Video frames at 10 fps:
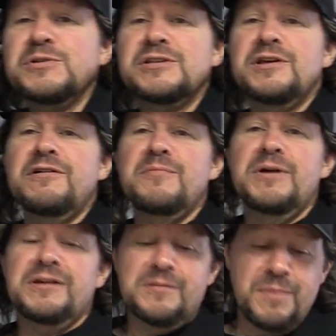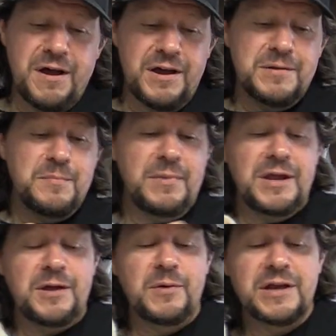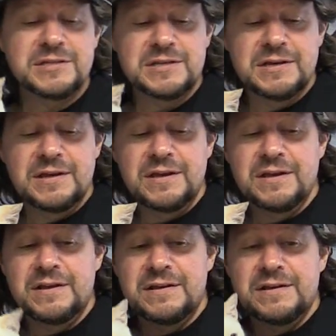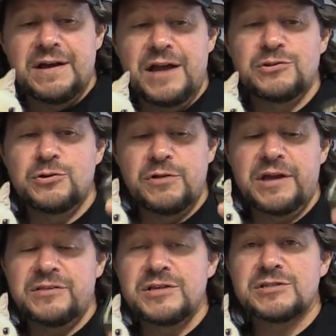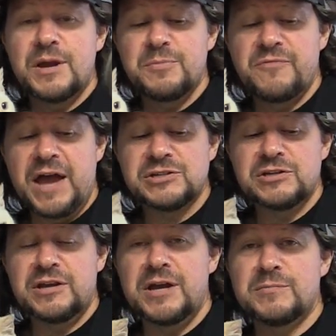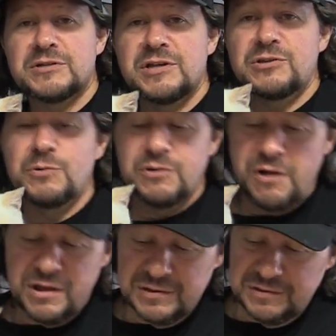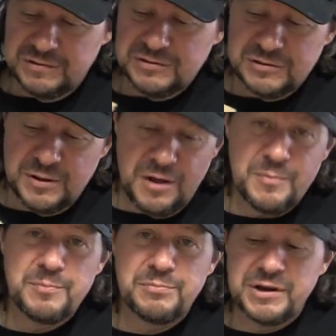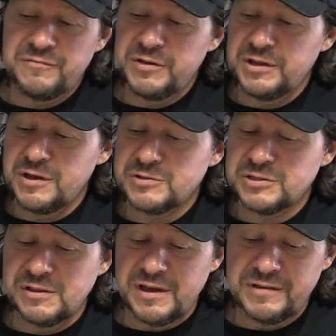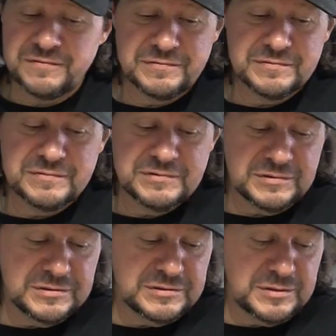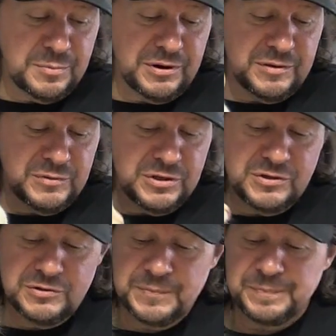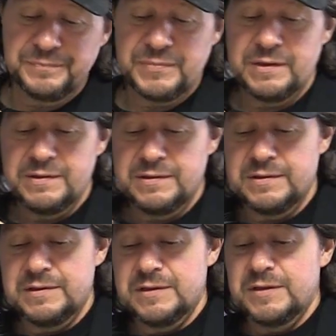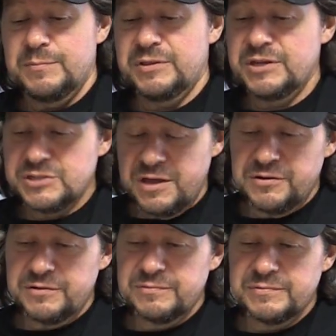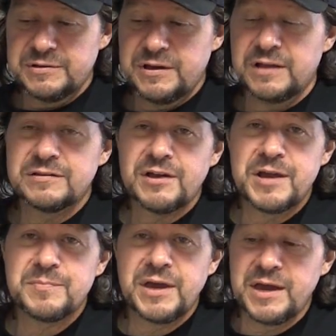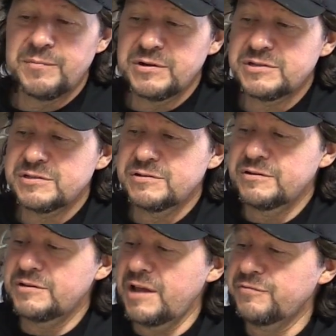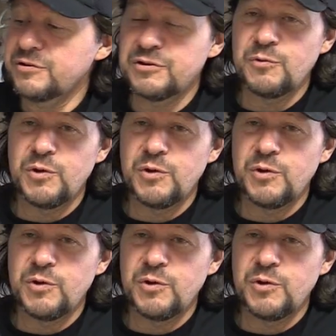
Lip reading: wants to tell everybody goodbye. But anyways, I do like these type of action cameras. They do a lot to help bring videos to life, to bring them to you. But these other gun type cameras, you're definitely going to